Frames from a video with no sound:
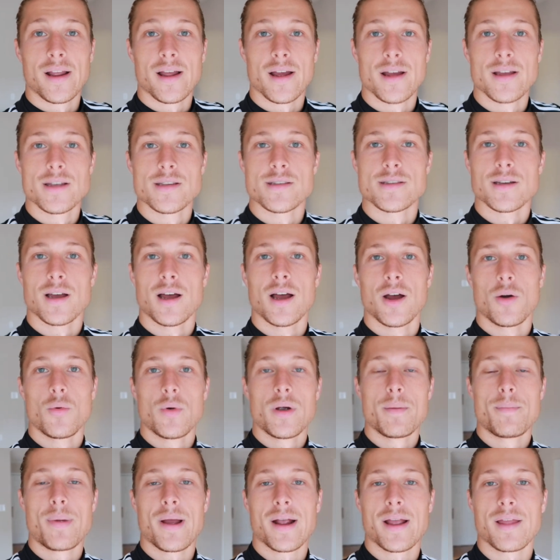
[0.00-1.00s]
guys, uh,
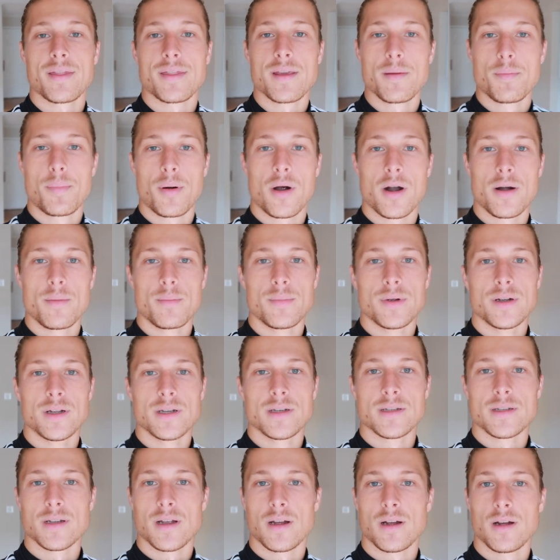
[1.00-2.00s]
we're back at the
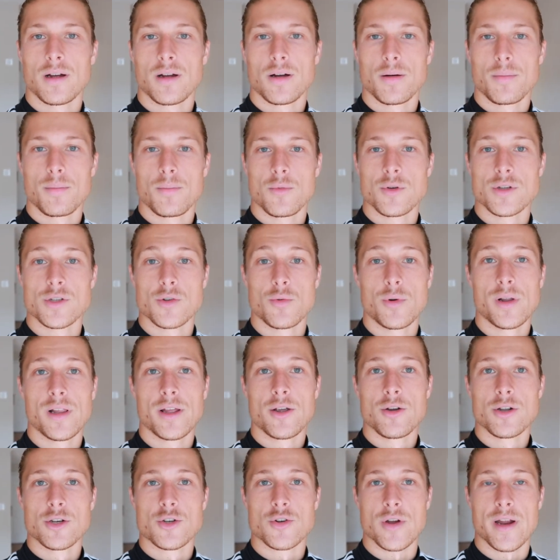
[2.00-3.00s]
apartment. Um, was a really
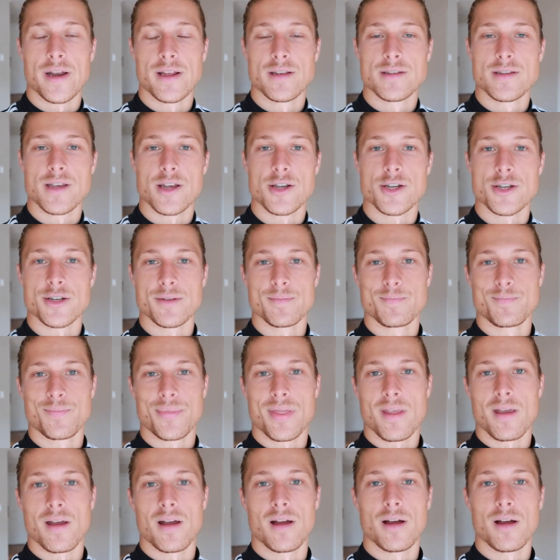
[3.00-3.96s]
good training session.